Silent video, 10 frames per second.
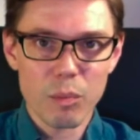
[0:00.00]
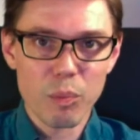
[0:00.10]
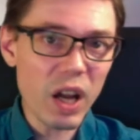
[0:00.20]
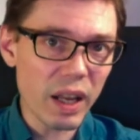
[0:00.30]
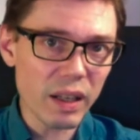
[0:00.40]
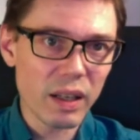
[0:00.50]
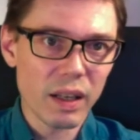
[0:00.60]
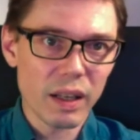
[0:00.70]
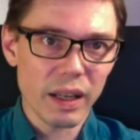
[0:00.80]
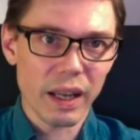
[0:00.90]
but
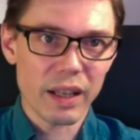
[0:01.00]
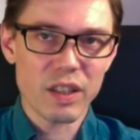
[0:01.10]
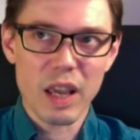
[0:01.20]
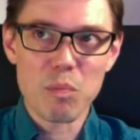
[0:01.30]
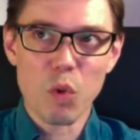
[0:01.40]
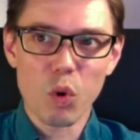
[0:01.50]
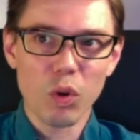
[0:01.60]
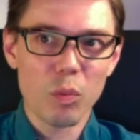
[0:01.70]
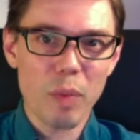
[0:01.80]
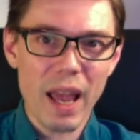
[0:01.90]
it's a
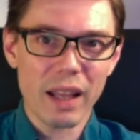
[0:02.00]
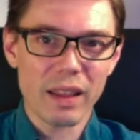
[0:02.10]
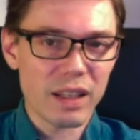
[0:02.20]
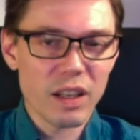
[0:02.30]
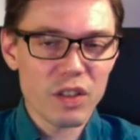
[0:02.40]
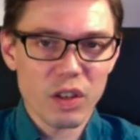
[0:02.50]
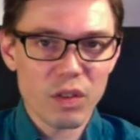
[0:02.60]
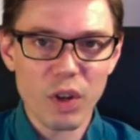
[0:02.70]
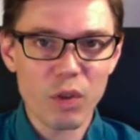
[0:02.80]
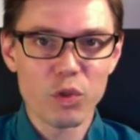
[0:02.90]
moral bad that doesn't
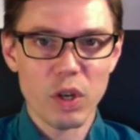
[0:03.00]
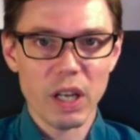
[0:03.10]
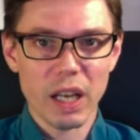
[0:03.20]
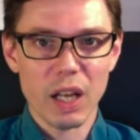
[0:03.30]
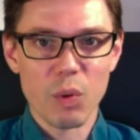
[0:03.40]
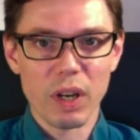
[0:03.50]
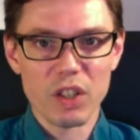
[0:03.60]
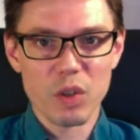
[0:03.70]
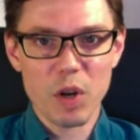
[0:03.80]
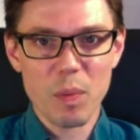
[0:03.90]
involve treating anyone
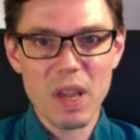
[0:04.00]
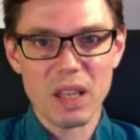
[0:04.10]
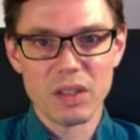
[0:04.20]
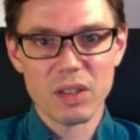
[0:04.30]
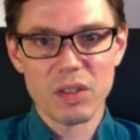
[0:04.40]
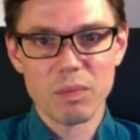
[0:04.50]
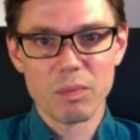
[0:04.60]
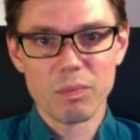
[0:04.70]
as a mere means.